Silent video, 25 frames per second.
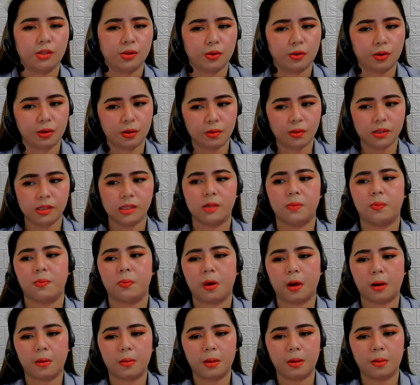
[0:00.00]
So there was a
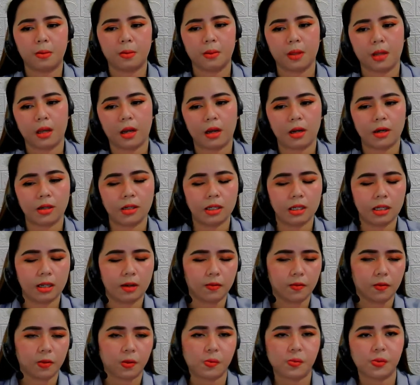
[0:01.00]
problem there that
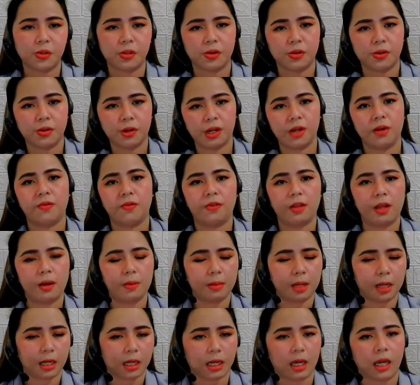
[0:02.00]
involves the three of
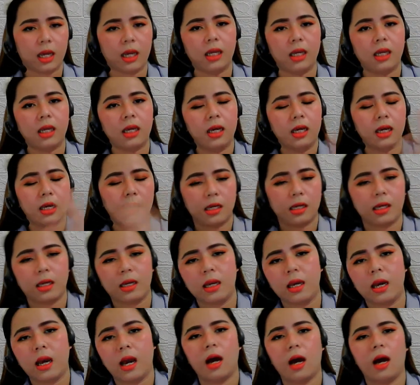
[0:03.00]
them: the king,
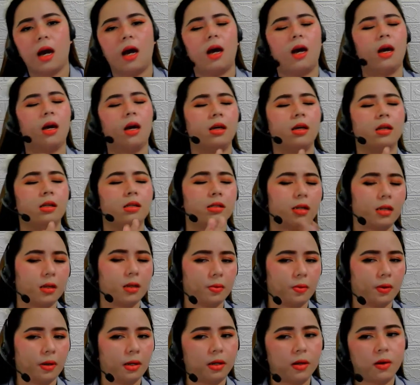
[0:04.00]
Kiha, and the
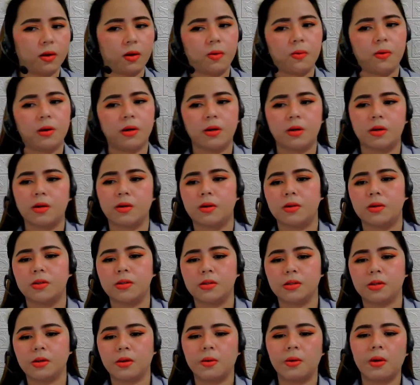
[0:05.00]
Queen Dowager
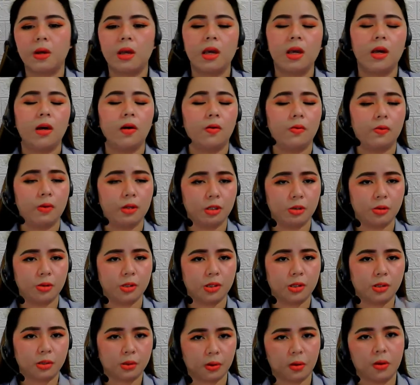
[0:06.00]
also, which was
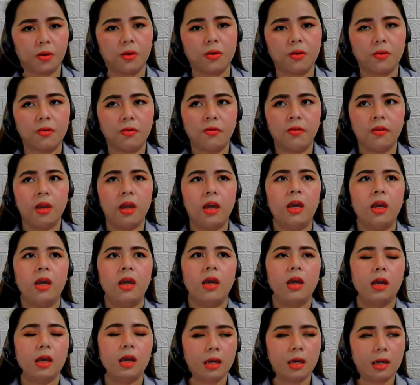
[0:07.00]
solved
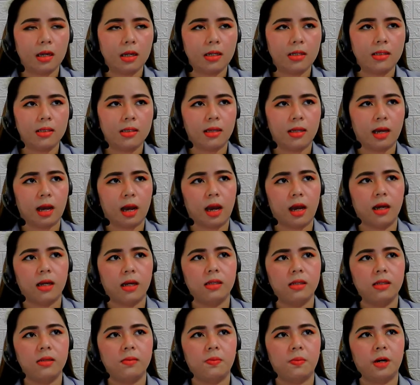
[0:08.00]
in a
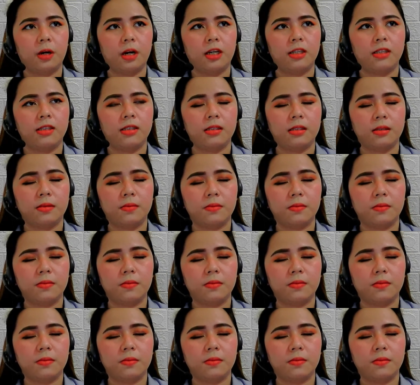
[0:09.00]
sad but